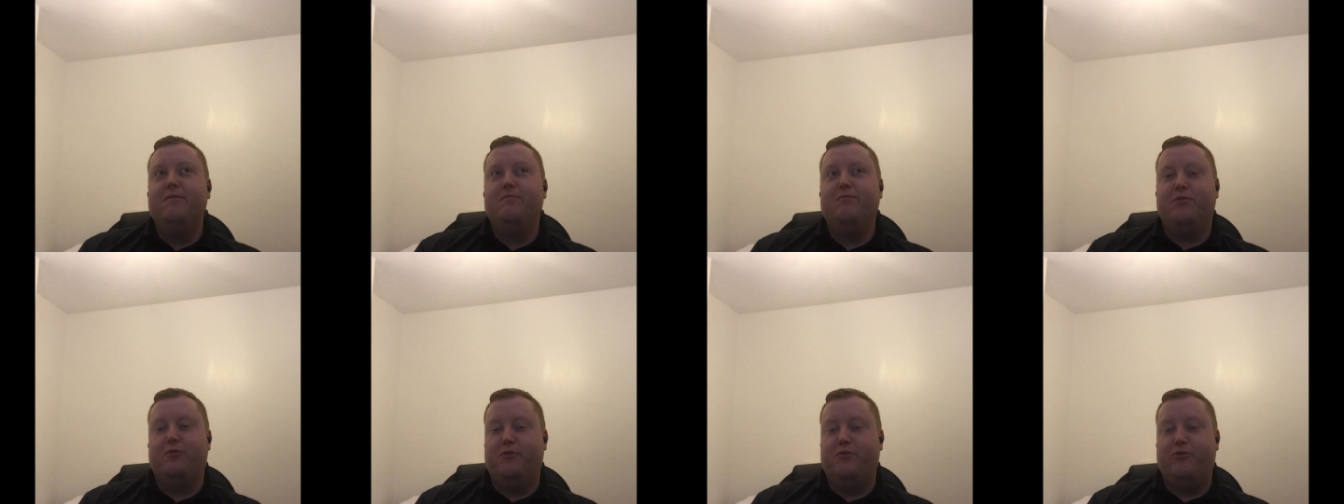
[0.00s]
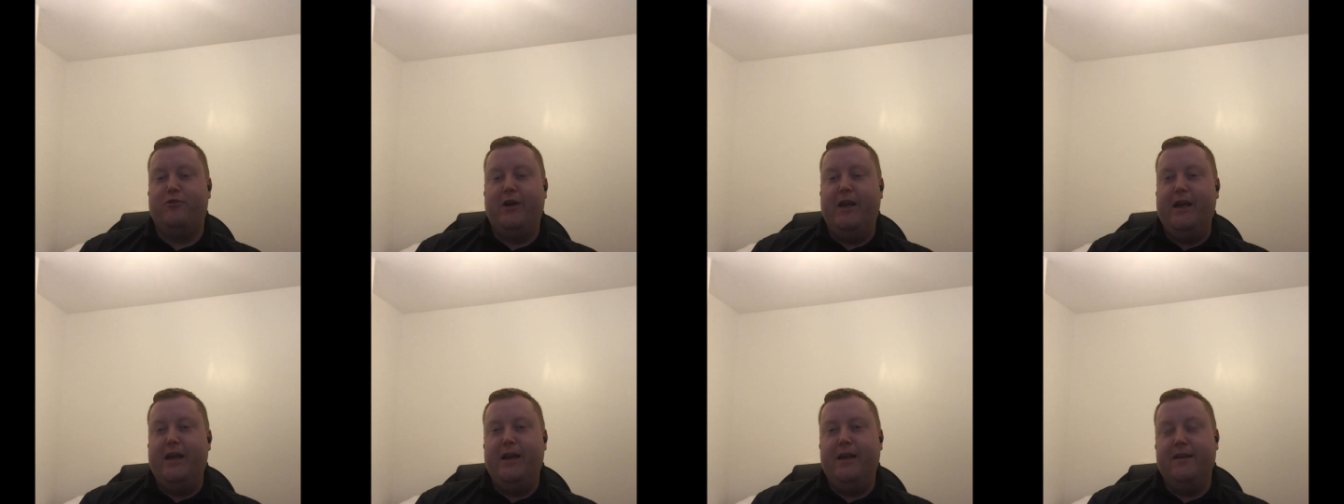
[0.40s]

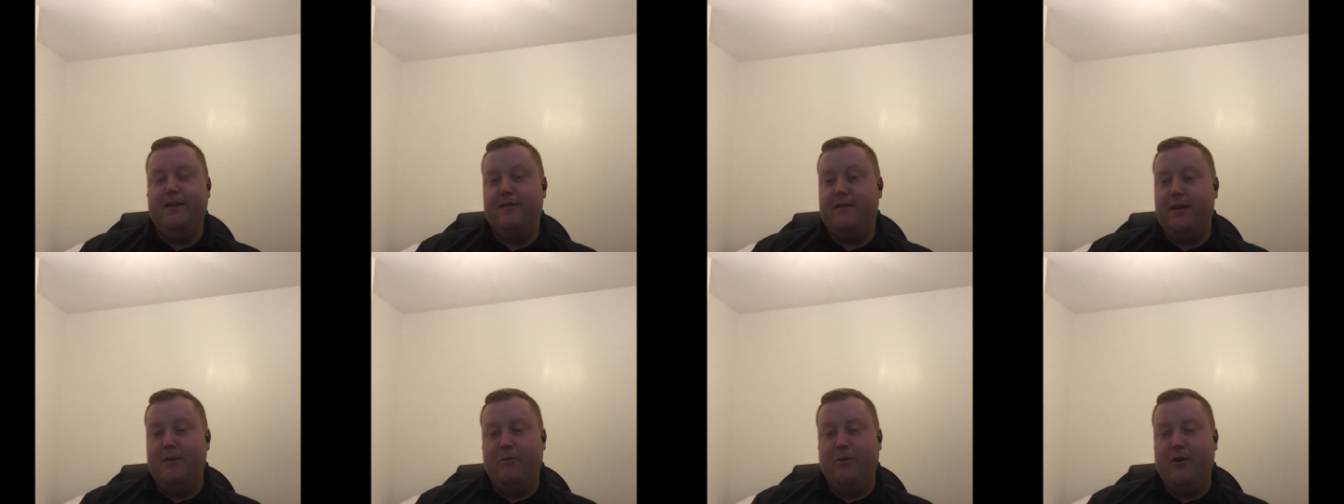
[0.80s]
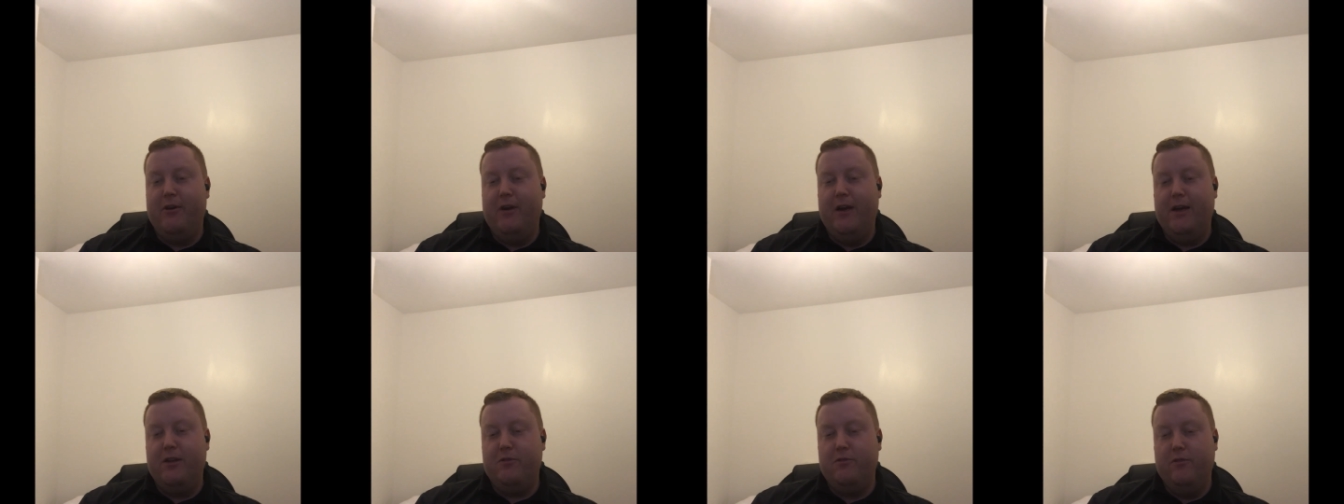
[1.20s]
portrayed as they
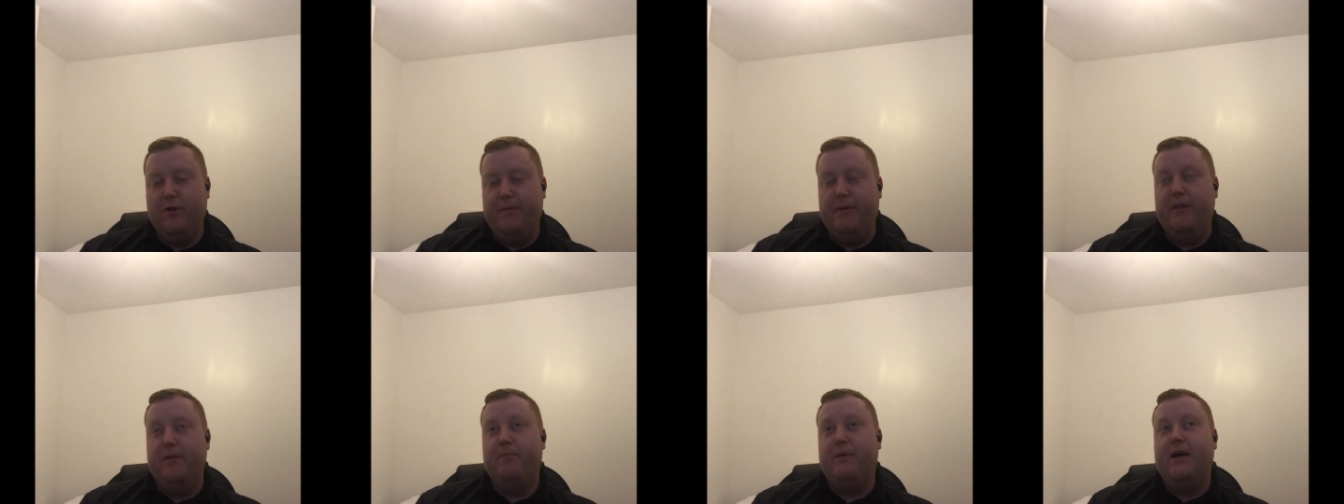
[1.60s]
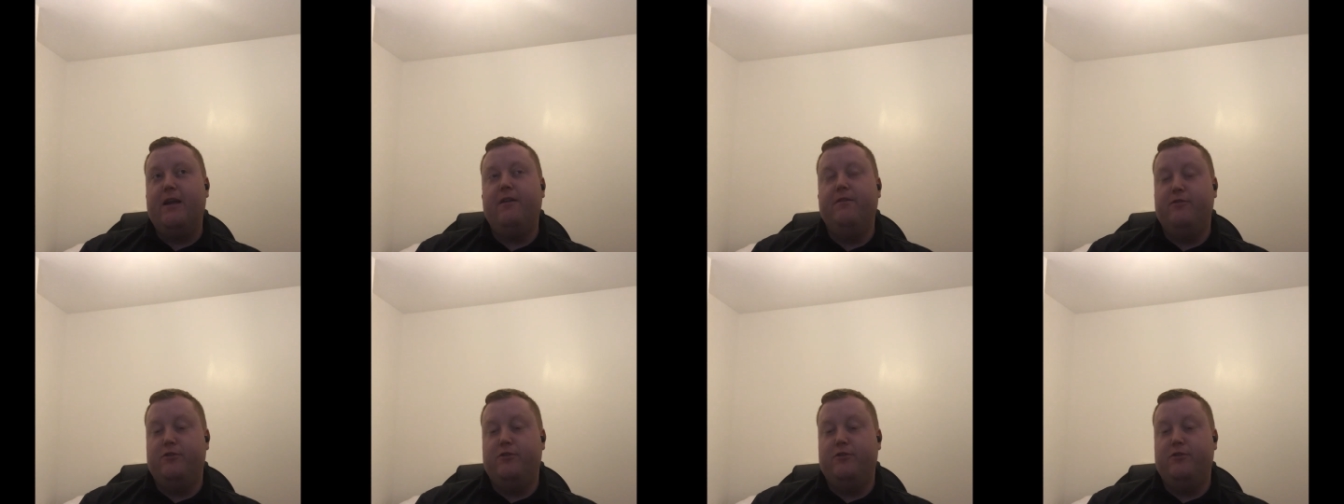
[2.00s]
were at all. I mean, the Battle of